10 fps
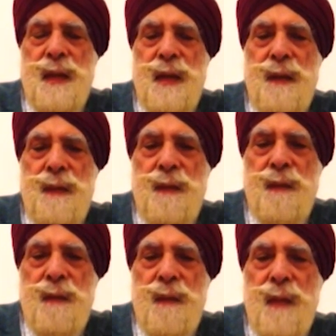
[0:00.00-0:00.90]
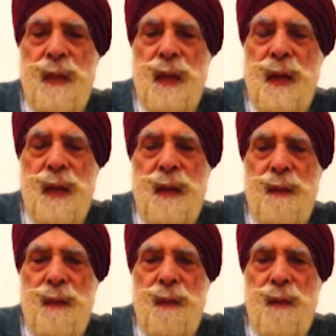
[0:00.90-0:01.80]

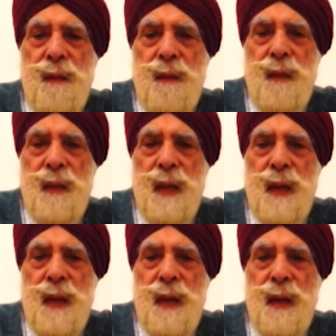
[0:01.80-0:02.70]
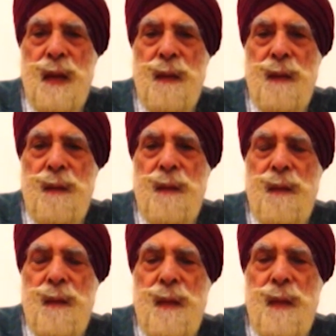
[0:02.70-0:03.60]

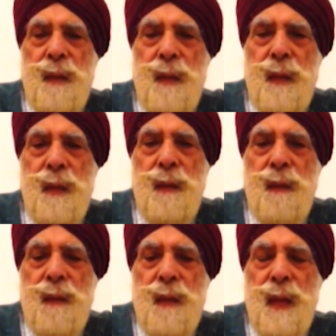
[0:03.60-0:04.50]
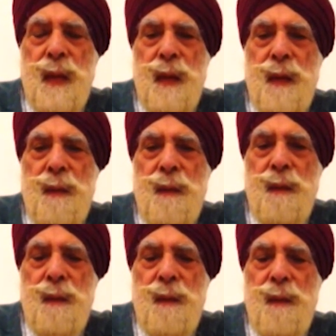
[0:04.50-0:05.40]

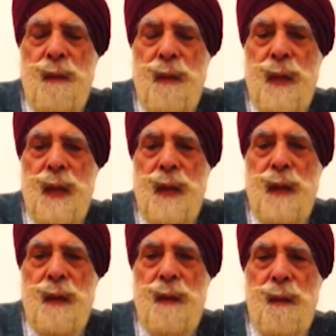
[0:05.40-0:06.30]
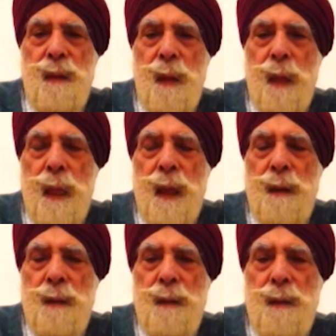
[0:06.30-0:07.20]

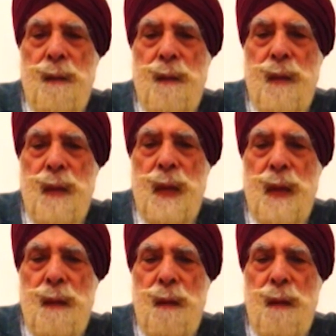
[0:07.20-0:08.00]
(not speaking)